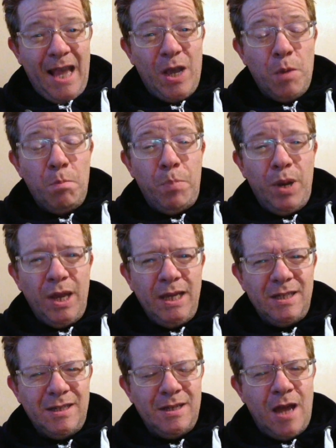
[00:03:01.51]

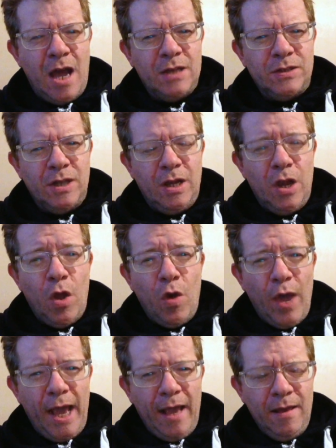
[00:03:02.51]
complete and utter
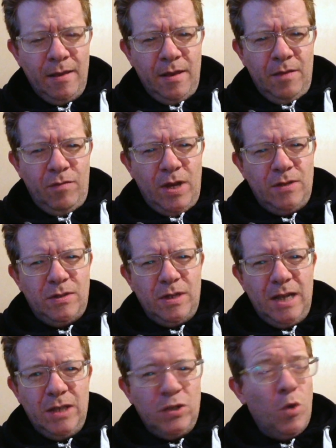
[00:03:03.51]
lie. Friends,
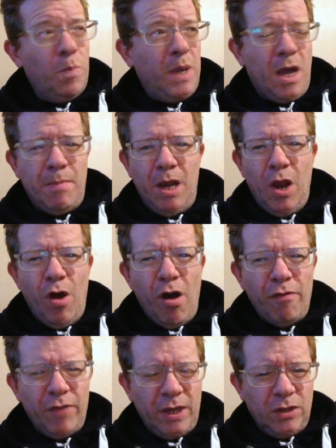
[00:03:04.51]
let's not become a
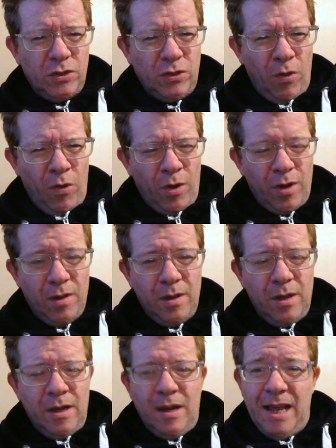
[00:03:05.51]
laughing stock.
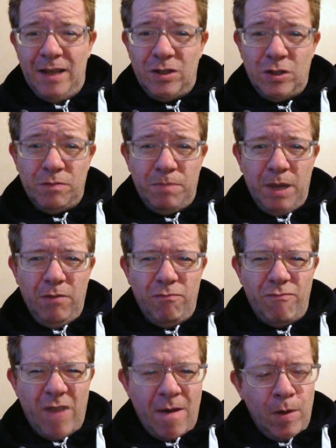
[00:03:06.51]
Let's be
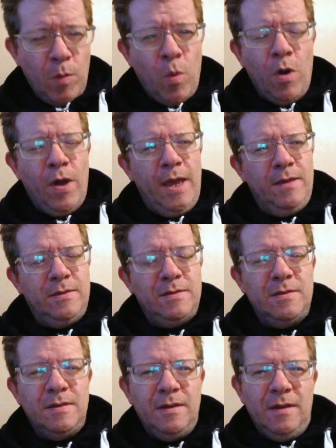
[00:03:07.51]
very
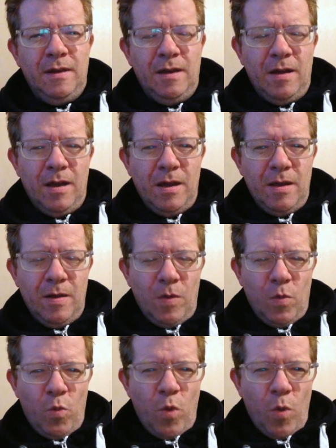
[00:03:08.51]
wise
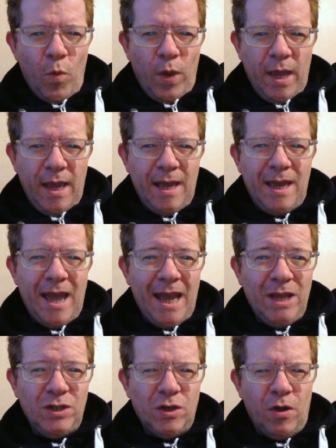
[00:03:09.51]
what we
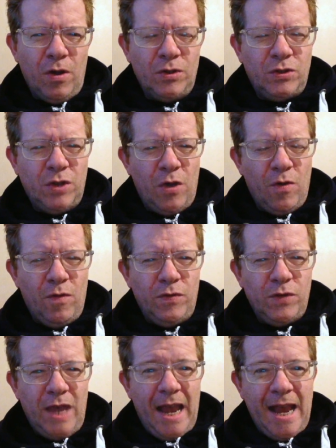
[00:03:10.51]
engage
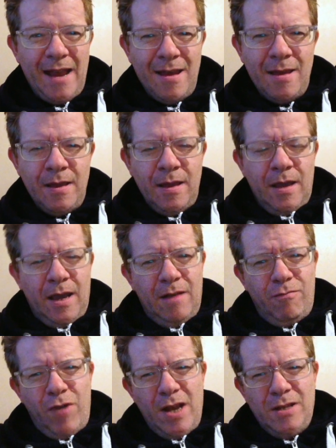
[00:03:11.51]
ourselves in.
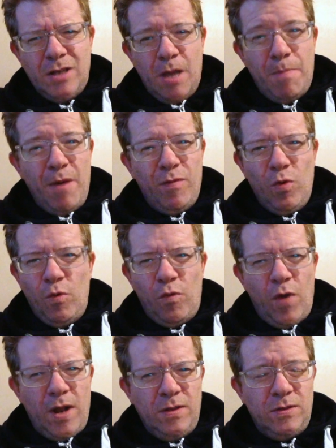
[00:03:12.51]
And friends, above all,
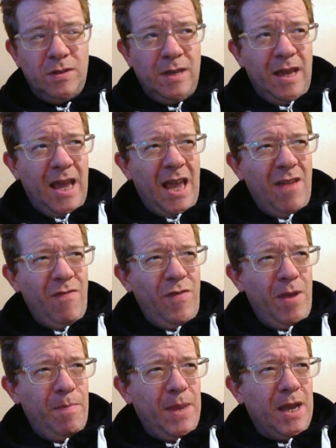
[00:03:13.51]
friends, if
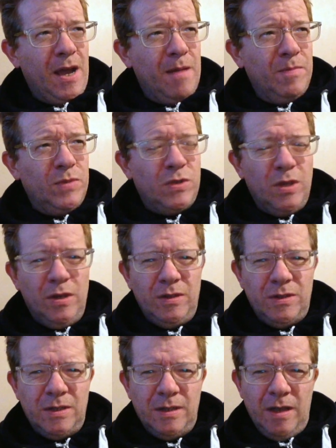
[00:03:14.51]
it becomes
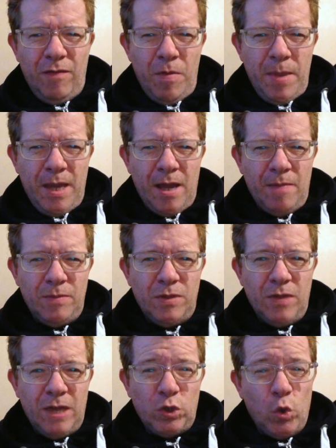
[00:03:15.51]

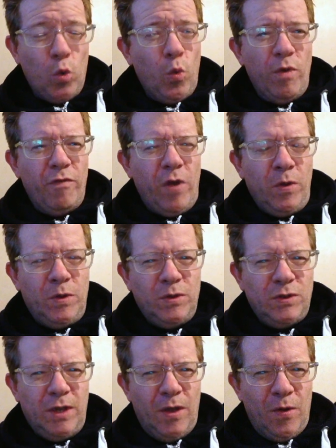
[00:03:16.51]
that that's all we're
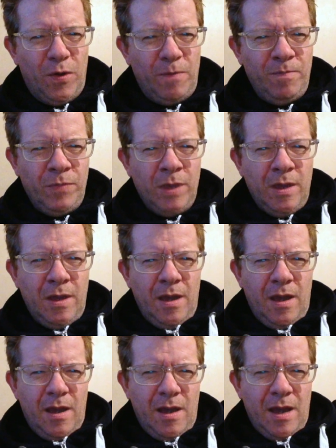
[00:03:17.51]
focusing on,
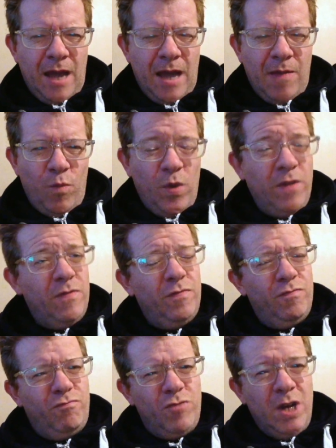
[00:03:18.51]
and we
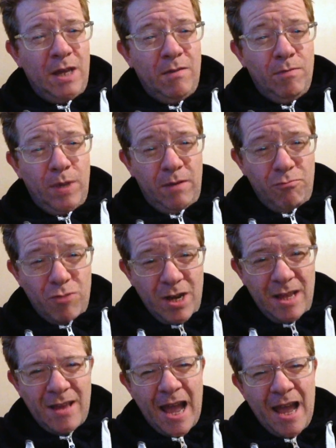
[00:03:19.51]

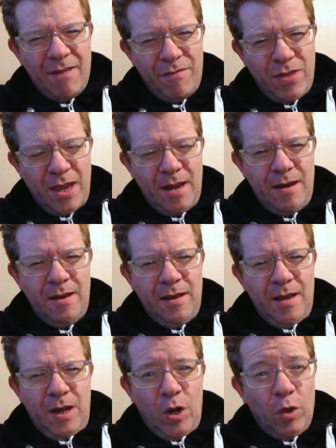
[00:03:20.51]
really have then
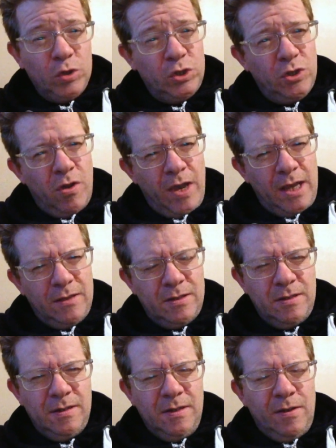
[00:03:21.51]
lost
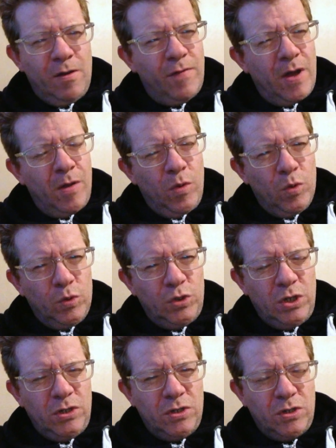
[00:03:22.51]
sight of our Lord
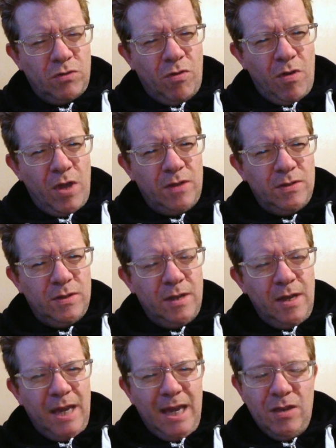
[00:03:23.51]
Jesus Christ.
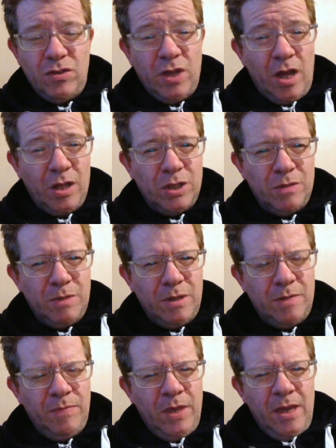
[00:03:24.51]
He is the
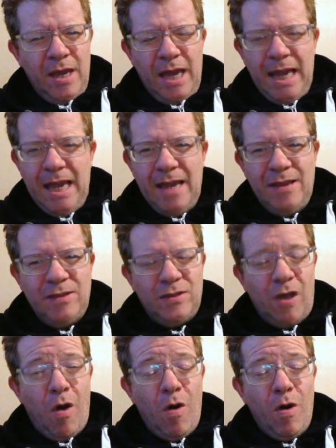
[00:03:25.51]
ultimate. He is
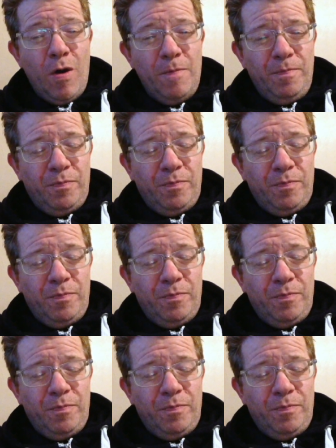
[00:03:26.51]
our